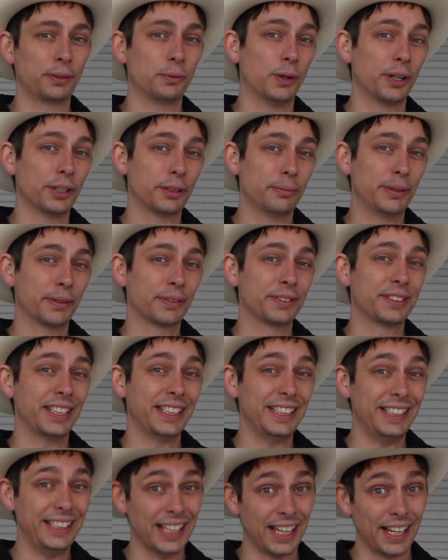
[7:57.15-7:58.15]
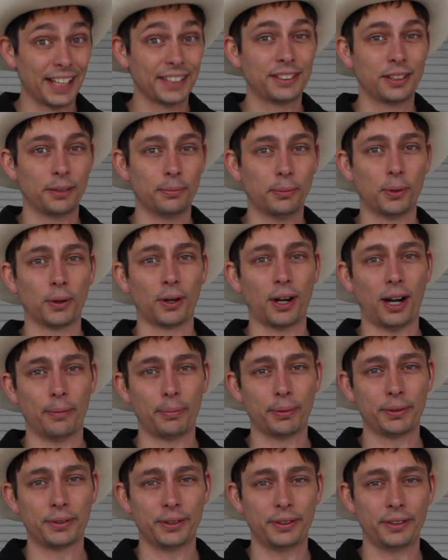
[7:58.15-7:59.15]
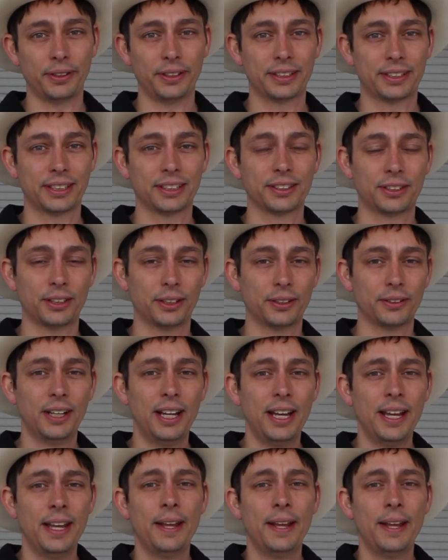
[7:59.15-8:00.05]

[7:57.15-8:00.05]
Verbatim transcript: want to be able to say yes to more opportunities. And so